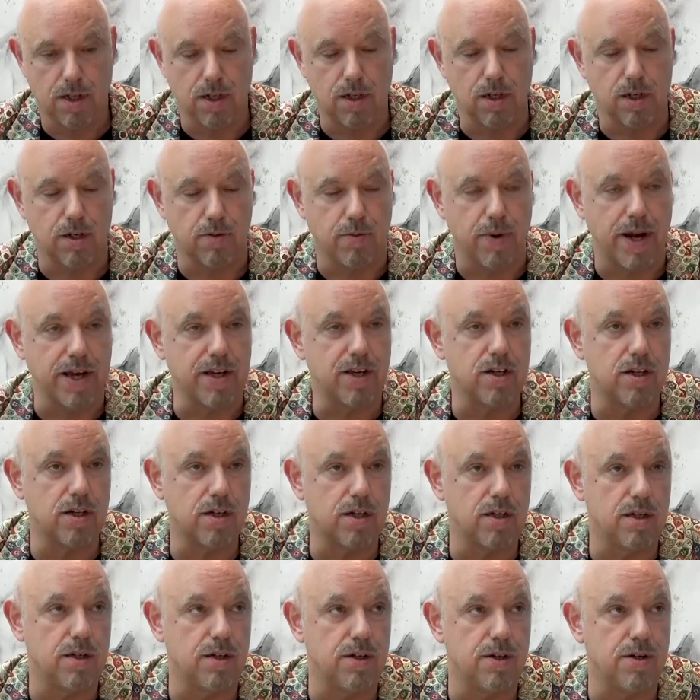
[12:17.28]

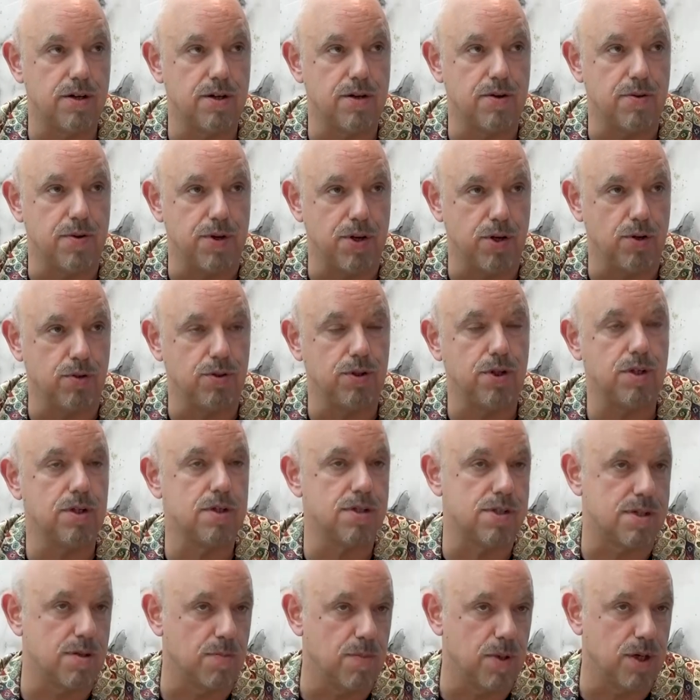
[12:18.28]
regular
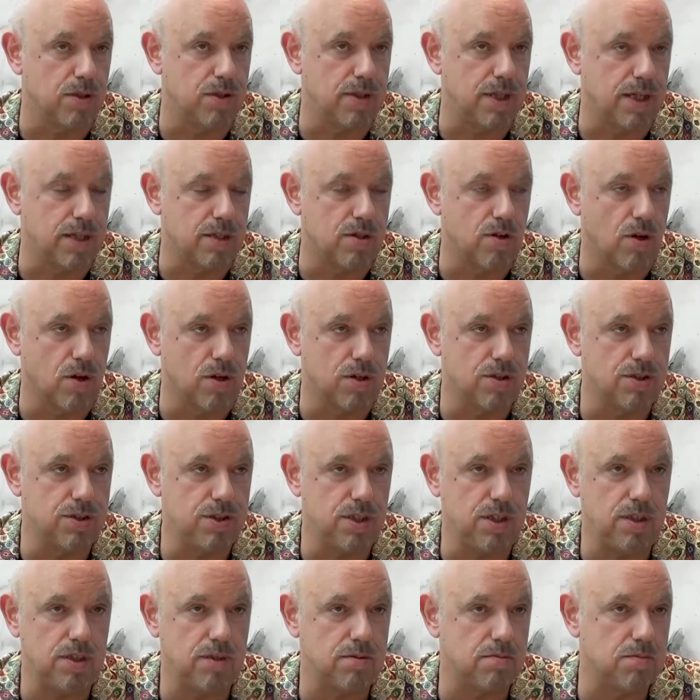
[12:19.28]
reunions about
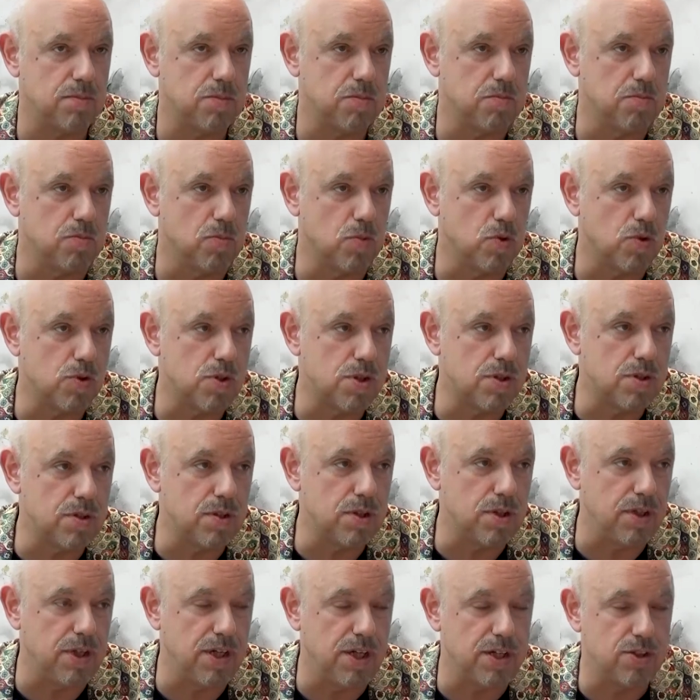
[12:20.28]
technology. Most
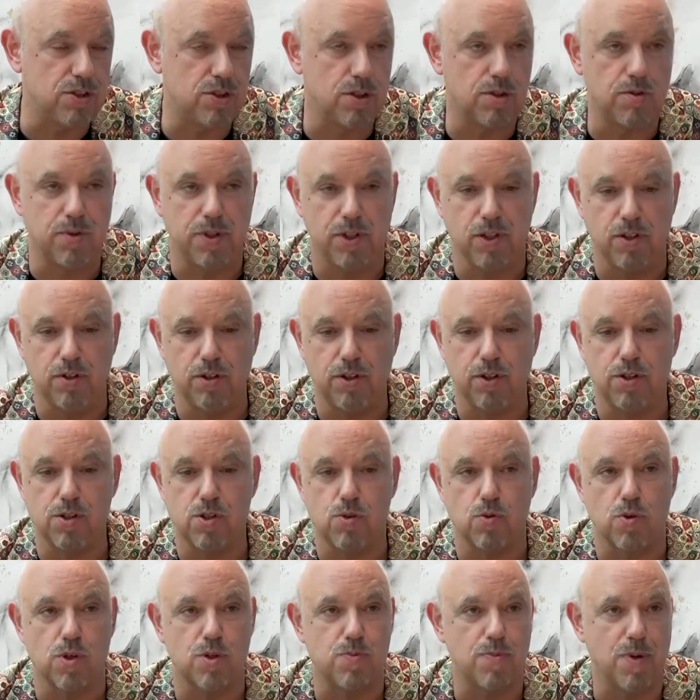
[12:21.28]
initial
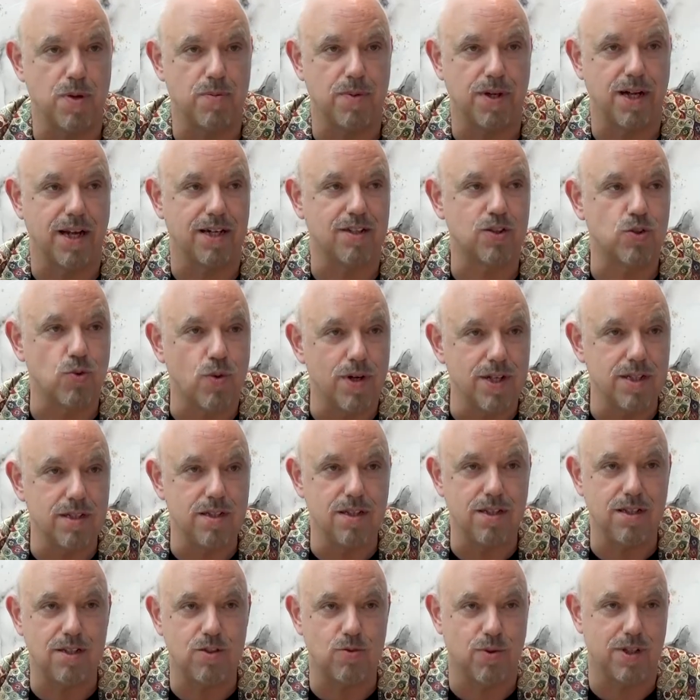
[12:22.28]
reunions was maybe like
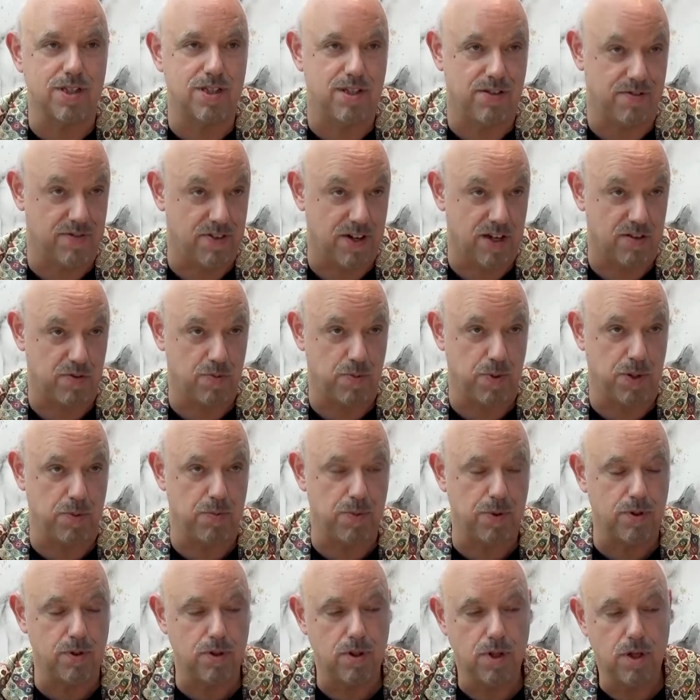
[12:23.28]
20, 25
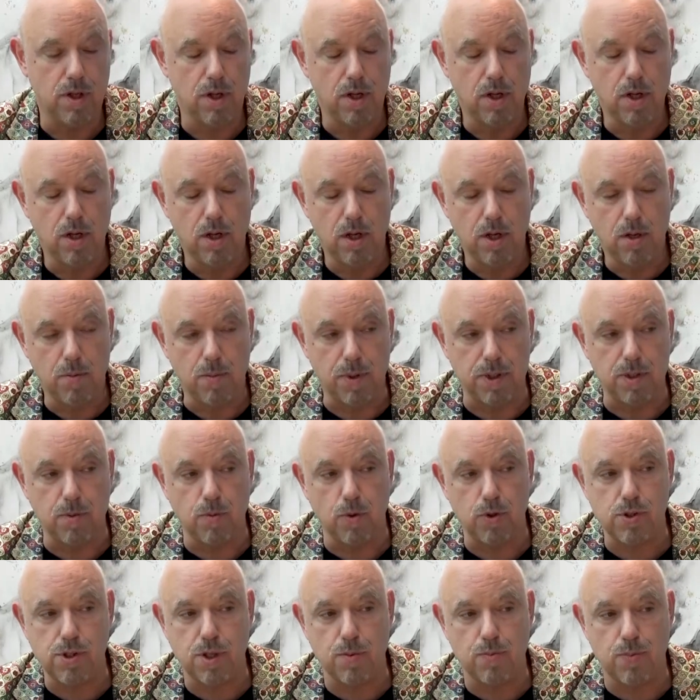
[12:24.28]
people. But the
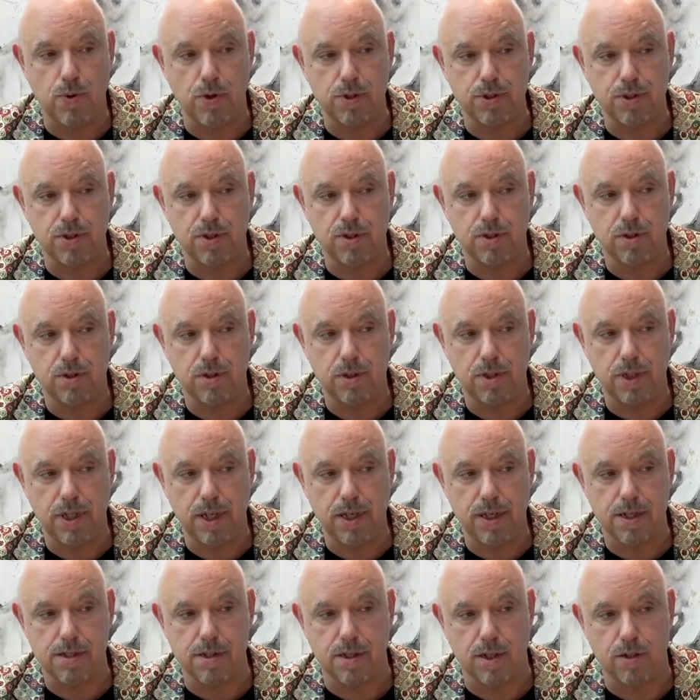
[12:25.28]
most important
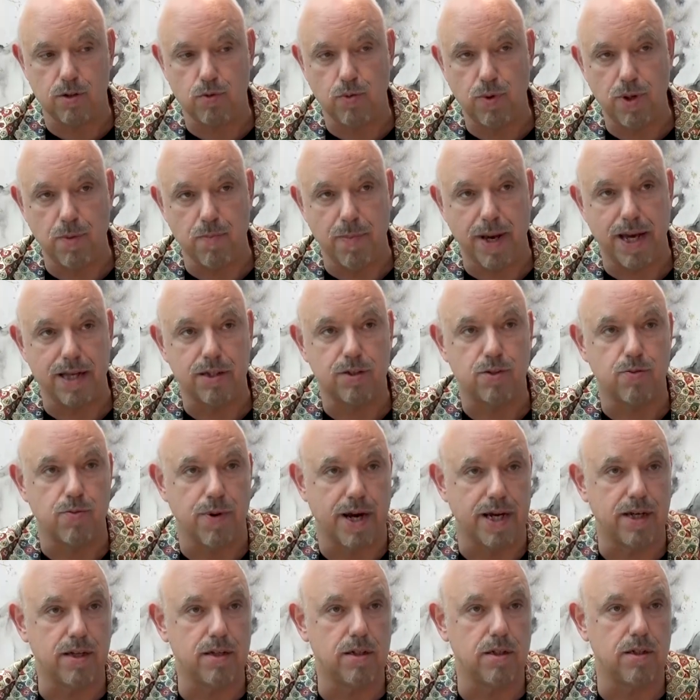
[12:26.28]
thing is that we met
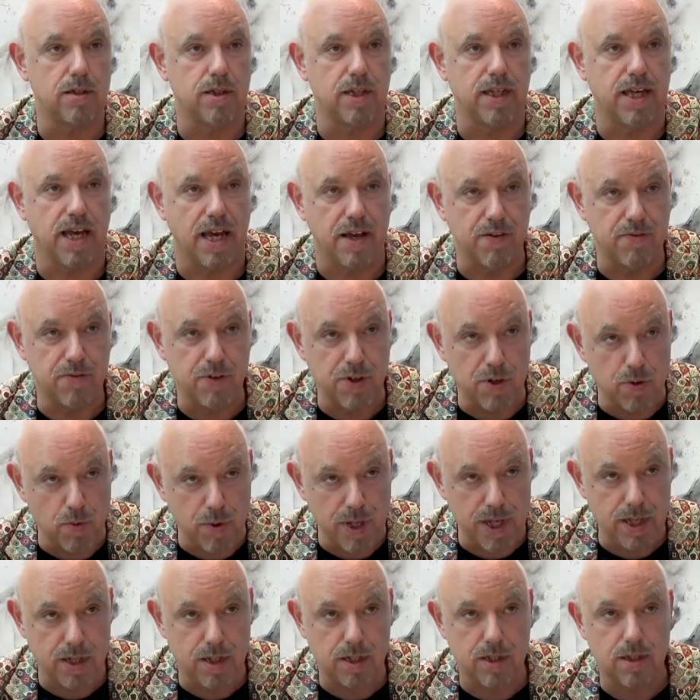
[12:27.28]
regularly every
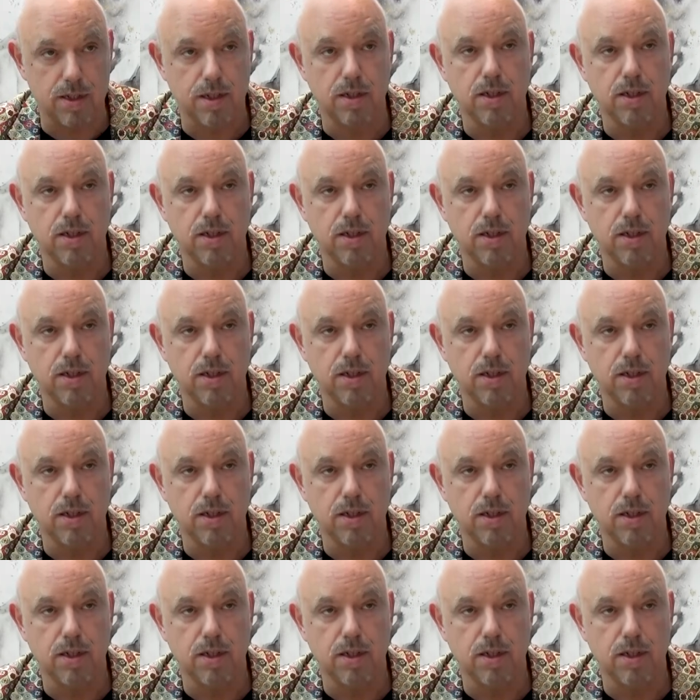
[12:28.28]
week